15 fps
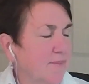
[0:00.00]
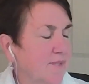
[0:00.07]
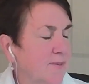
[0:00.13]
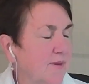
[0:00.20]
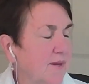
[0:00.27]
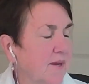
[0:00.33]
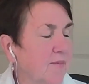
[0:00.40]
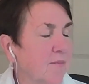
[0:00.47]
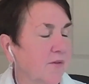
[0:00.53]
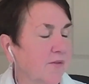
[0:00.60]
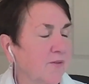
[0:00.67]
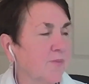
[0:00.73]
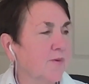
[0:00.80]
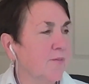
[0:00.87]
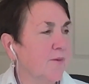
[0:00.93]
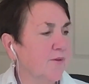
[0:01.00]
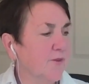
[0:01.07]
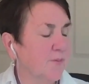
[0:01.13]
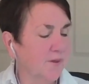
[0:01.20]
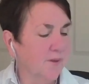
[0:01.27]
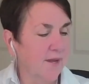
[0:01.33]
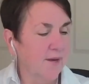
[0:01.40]
speaking
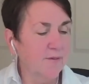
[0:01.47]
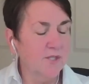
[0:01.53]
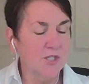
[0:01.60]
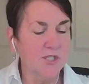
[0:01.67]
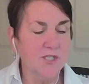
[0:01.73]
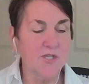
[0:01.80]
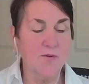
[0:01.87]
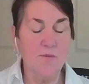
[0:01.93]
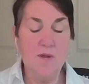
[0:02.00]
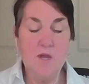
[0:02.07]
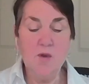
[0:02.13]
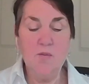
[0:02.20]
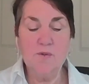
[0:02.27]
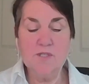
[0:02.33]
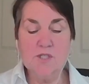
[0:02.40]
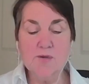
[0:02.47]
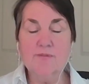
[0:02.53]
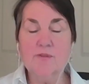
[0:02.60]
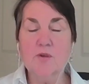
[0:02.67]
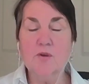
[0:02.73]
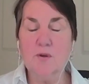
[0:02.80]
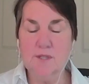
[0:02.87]
multiple languages. So we do
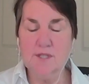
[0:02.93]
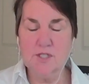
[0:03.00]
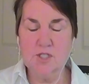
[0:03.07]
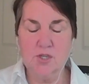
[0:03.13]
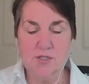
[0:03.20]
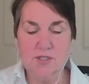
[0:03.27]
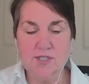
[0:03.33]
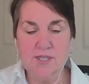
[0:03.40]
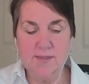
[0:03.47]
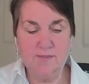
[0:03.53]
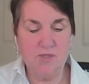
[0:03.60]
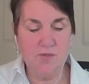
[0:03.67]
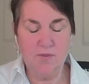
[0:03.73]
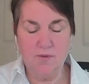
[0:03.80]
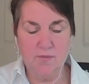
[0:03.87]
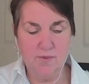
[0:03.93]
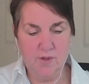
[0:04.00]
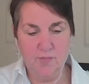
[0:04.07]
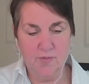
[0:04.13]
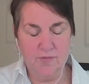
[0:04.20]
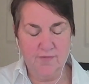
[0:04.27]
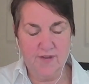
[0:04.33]
have local HR teams who are
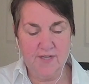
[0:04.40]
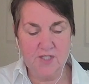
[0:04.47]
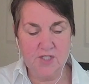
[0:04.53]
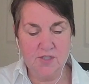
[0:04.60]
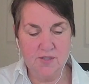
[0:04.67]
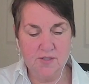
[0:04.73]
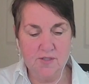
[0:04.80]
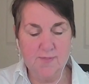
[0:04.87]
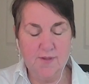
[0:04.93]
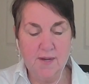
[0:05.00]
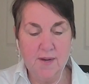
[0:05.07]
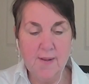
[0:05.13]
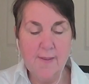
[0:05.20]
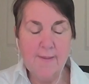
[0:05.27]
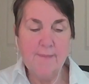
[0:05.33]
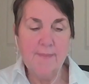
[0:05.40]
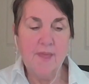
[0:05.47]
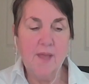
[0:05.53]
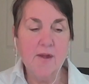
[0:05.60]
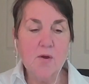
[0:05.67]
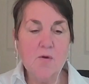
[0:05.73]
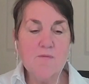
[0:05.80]
real professionals. But
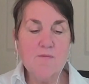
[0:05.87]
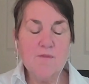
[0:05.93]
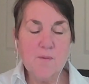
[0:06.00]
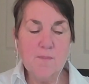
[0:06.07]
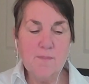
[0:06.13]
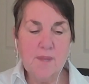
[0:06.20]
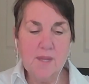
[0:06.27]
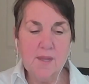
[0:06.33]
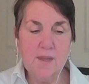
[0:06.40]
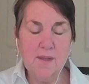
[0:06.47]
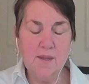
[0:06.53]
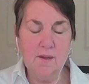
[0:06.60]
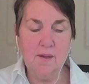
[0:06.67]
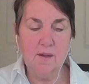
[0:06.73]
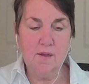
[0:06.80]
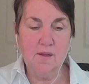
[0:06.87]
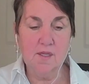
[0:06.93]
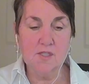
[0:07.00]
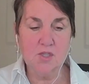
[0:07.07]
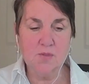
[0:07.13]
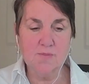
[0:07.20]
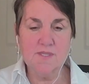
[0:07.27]
I know for me,
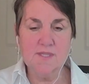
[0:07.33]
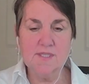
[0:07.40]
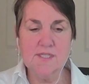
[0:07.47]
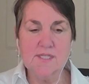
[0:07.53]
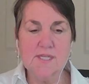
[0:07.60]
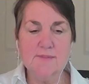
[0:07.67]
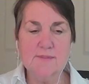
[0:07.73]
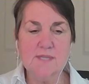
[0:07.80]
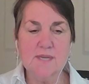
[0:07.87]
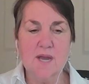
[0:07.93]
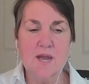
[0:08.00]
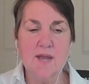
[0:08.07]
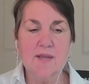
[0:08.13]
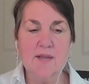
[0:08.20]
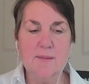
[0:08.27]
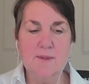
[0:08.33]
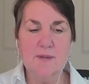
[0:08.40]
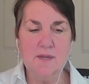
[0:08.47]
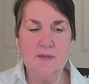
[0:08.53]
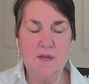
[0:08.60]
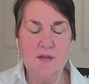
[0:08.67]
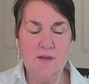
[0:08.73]
in terms of the teams that I come
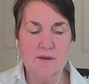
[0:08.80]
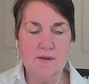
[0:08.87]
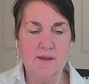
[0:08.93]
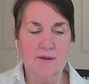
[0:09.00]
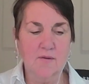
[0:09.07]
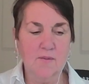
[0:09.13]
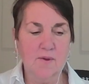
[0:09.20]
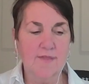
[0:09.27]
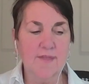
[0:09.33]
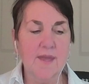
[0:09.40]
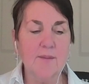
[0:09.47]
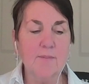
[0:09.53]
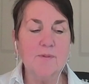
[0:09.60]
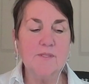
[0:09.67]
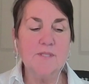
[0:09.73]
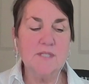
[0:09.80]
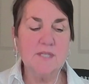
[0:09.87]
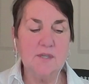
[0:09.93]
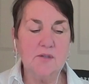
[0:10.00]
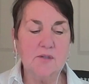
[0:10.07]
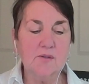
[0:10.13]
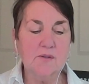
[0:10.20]
into contact with, and
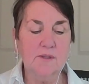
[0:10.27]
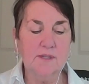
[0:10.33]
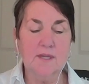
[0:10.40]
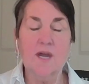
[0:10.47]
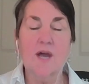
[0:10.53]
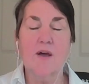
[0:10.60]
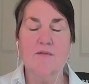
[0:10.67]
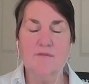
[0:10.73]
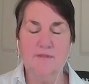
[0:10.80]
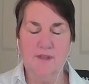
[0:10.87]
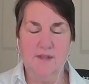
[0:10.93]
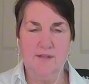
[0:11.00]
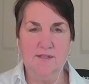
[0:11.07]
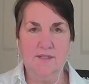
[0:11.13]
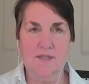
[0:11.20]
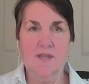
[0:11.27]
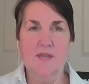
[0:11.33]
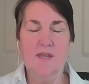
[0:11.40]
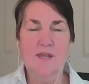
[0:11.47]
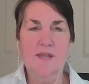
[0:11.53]
particularly conflict,